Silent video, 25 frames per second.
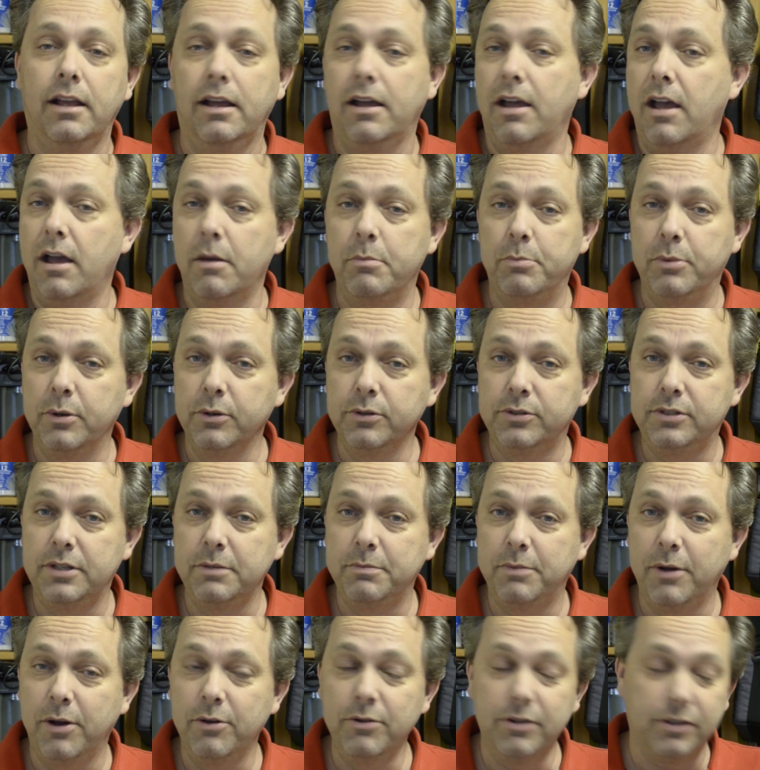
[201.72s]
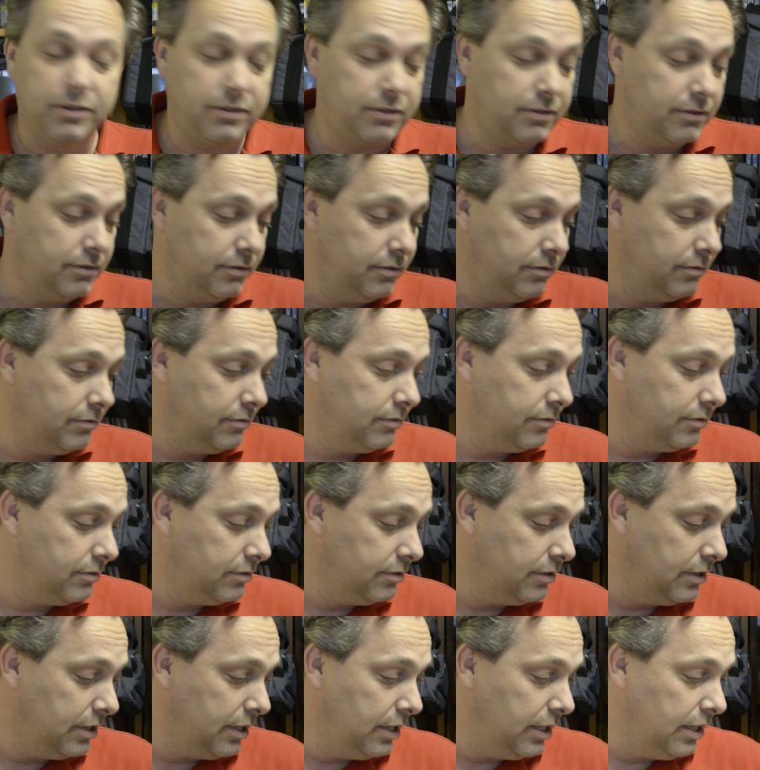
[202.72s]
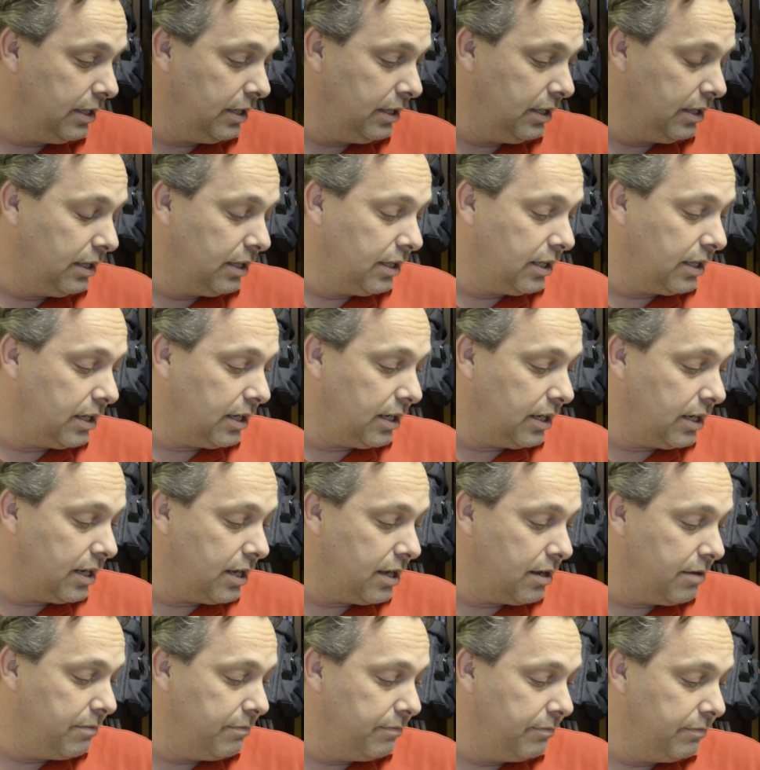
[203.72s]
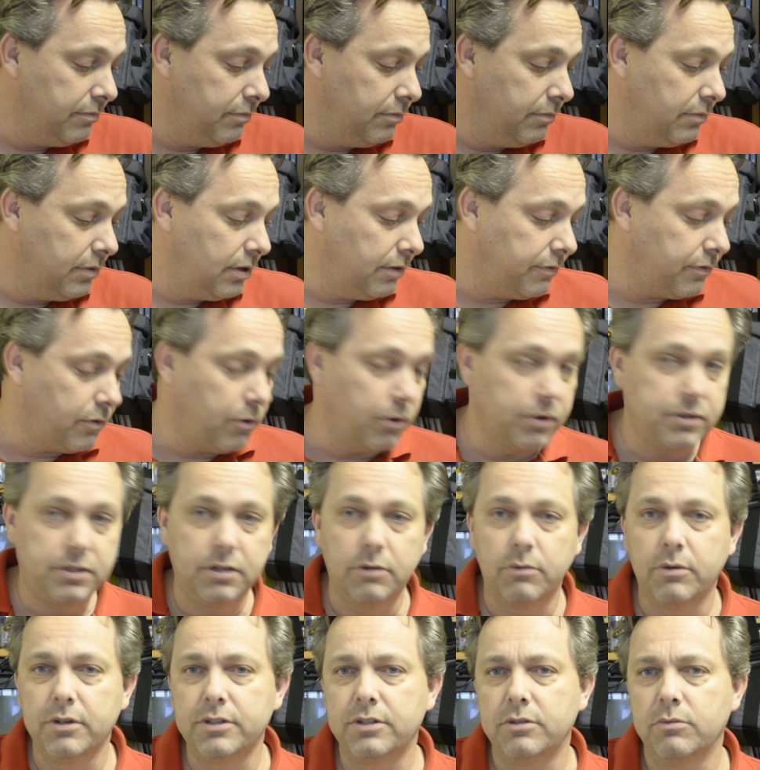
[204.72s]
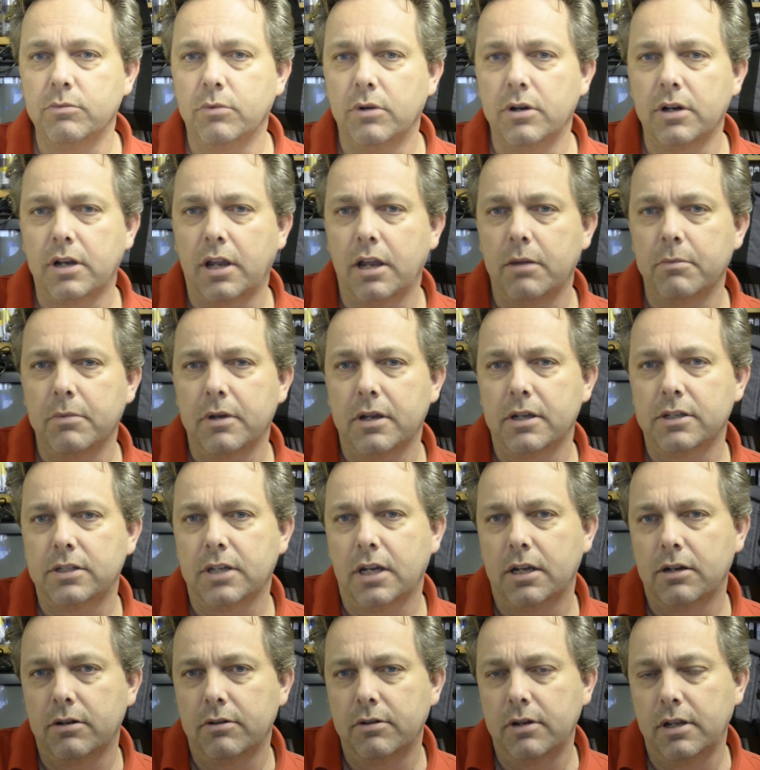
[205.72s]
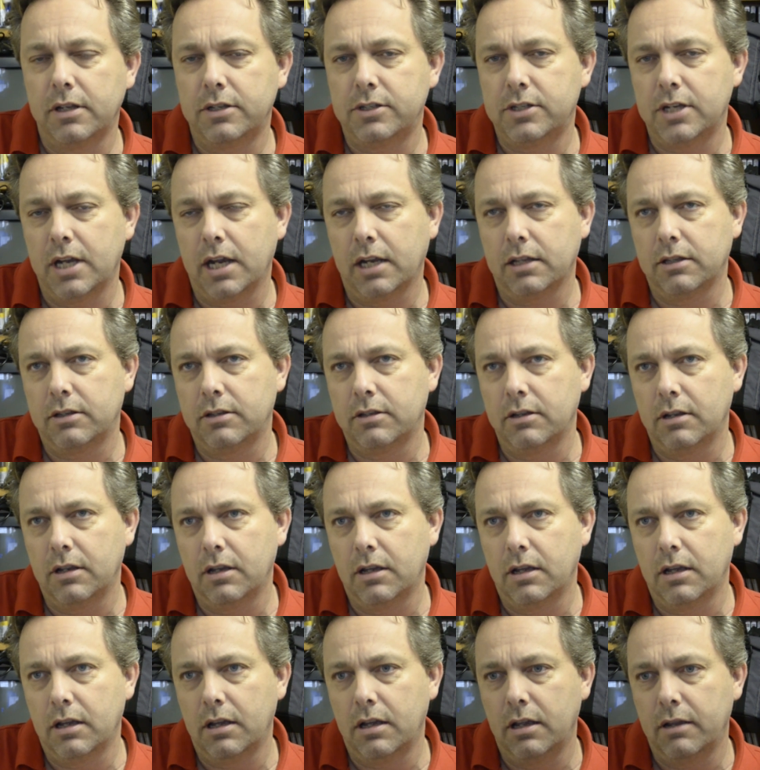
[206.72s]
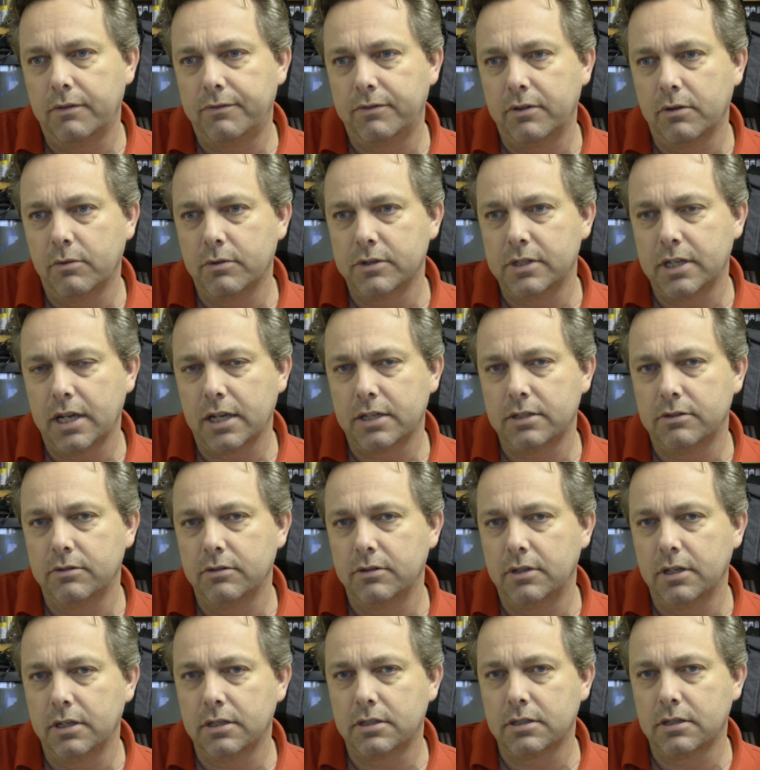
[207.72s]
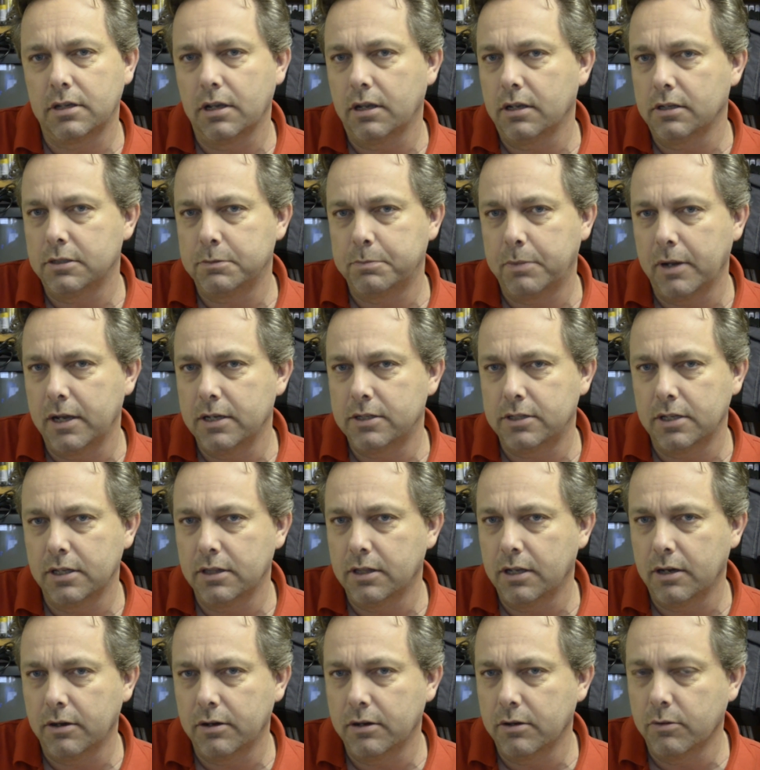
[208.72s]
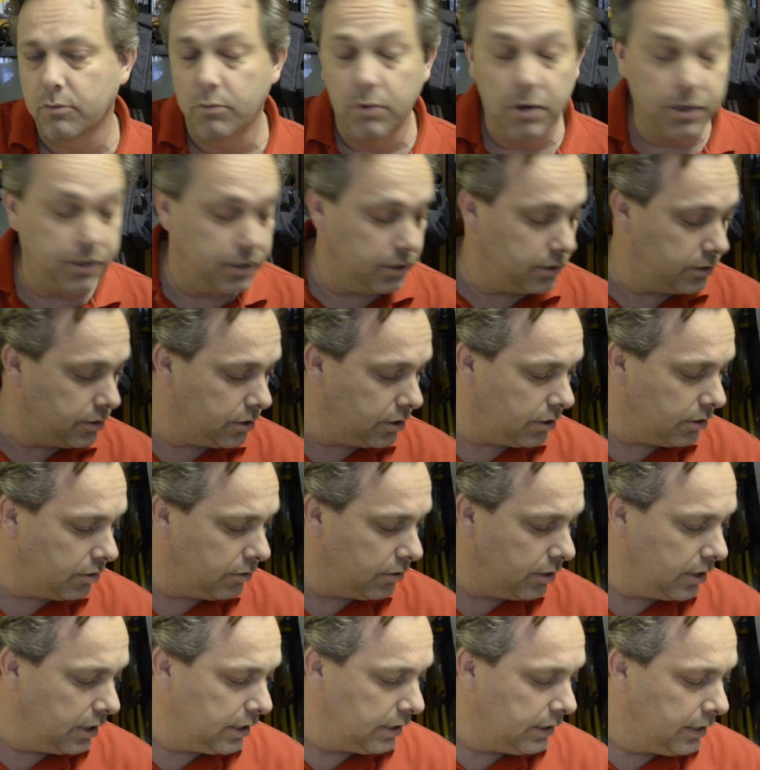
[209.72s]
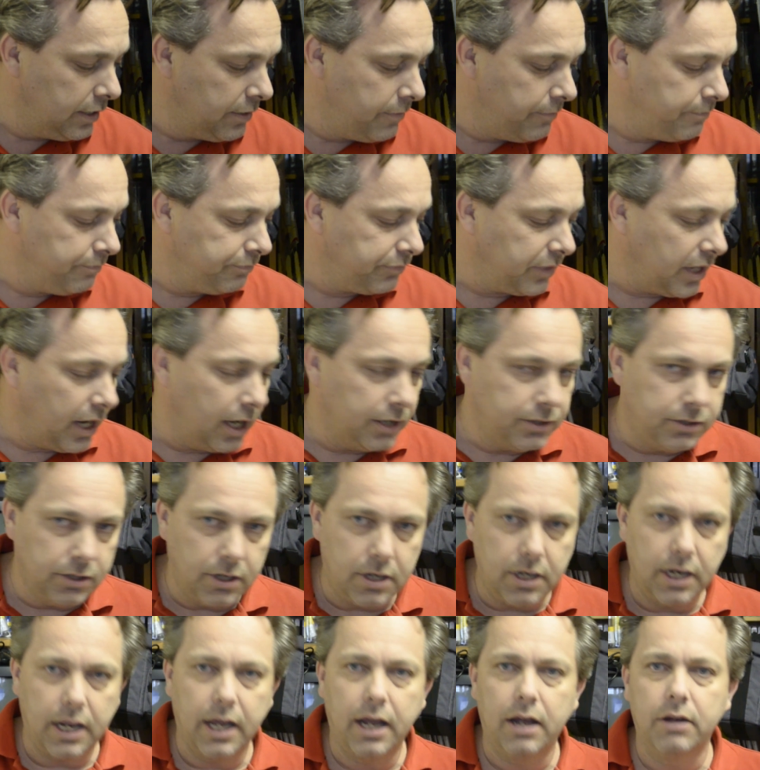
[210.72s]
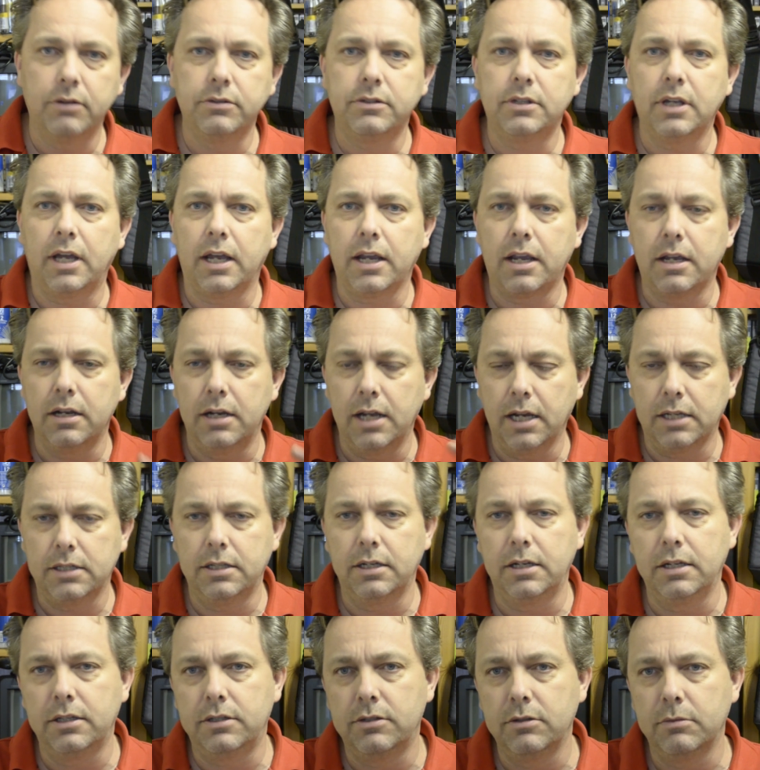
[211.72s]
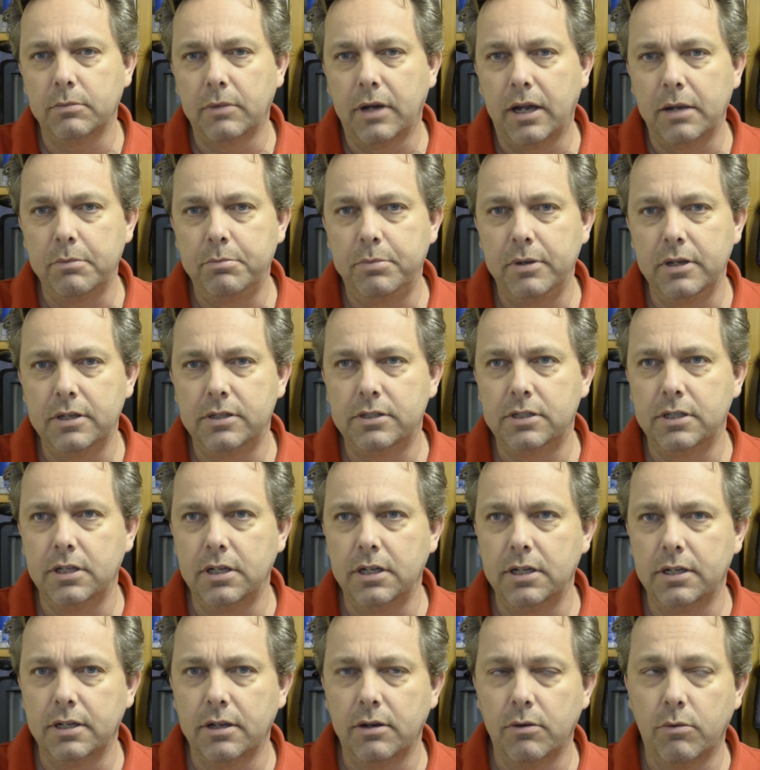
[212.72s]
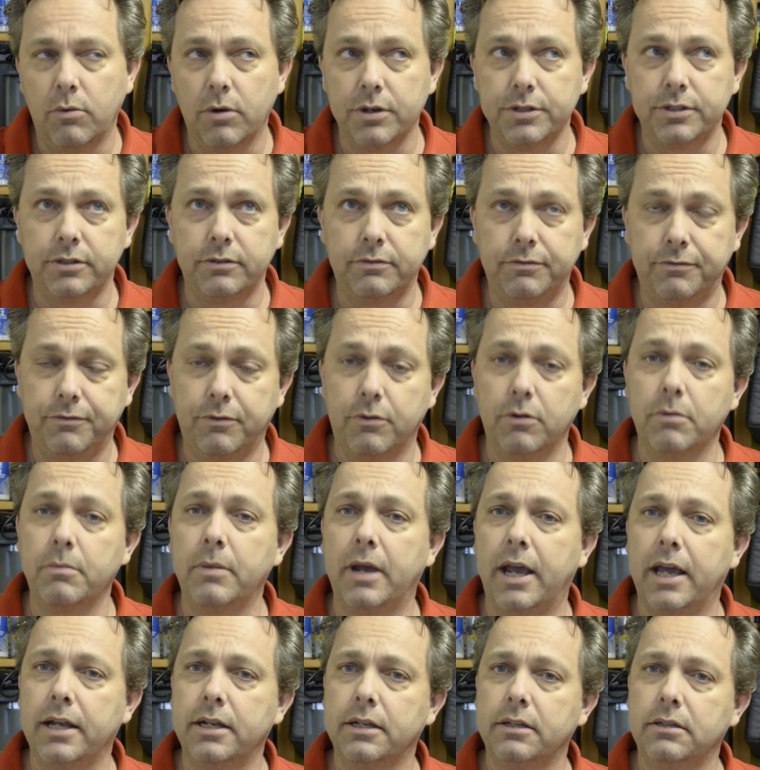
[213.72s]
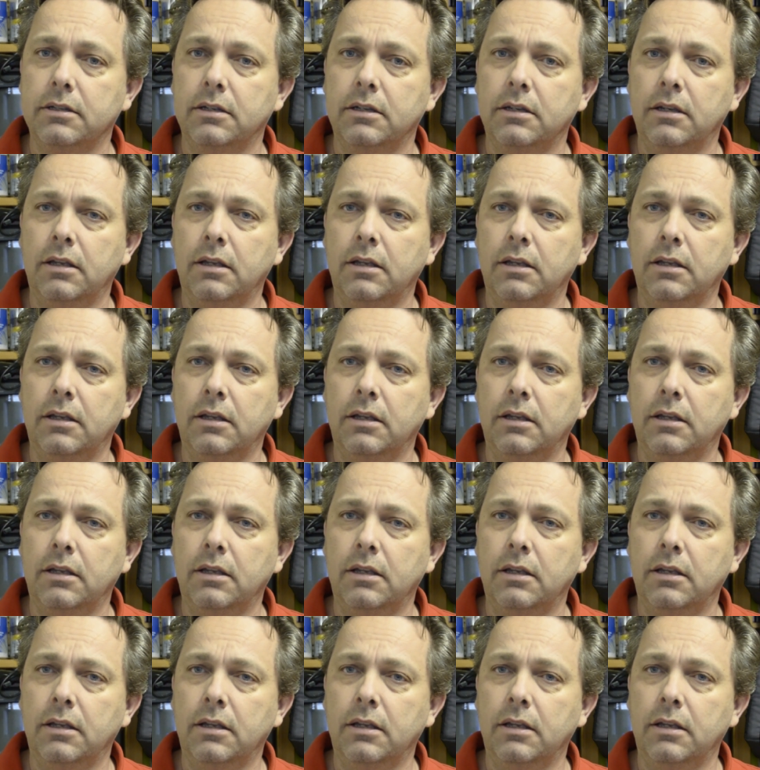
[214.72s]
A Brucey bonus. Of course, it wasn't working because I'd already checked if there was extra disk space in there, and it wasn't. So I took it out, I connected it to my PC, and it wasn't formatted.